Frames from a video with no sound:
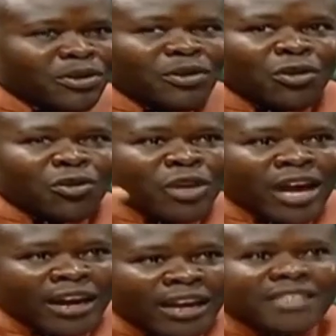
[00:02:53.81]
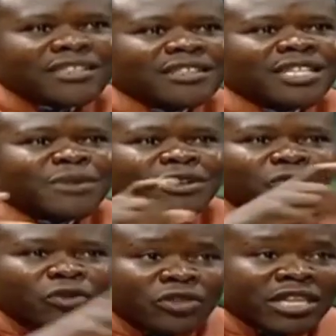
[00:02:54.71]
or we are arresting this person
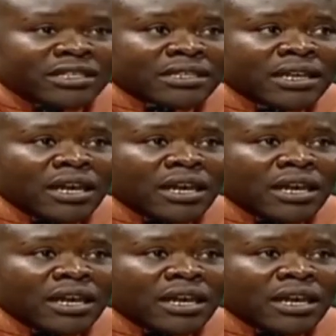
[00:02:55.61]
for this.